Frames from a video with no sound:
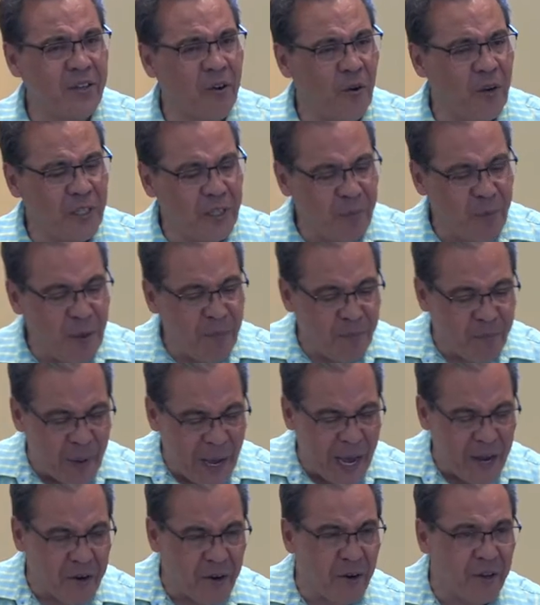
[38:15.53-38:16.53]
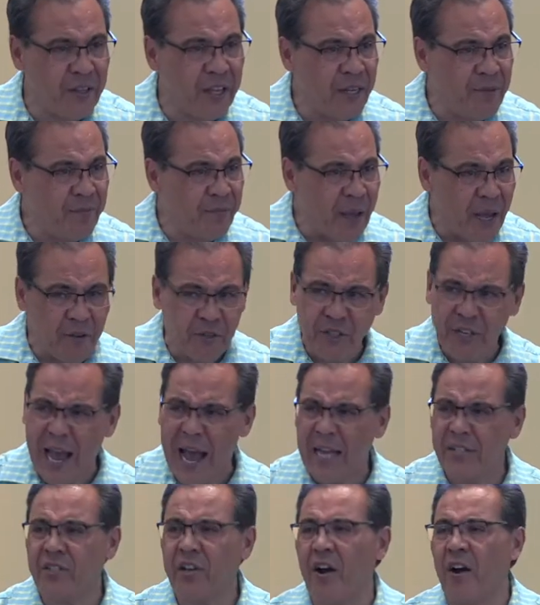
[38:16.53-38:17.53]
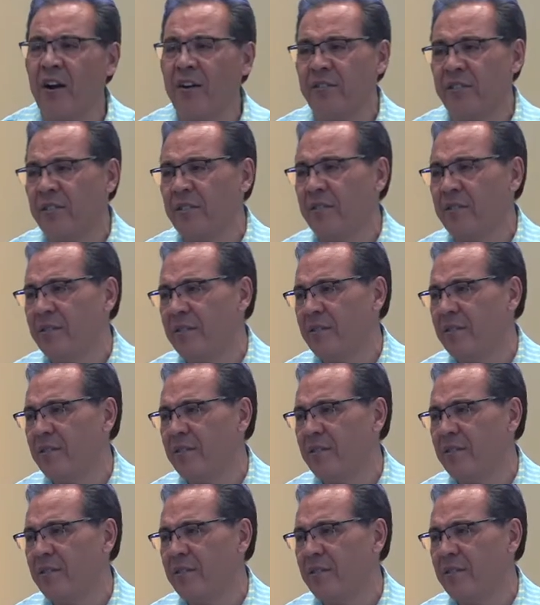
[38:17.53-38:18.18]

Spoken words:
is going to be better than Belshazzar's.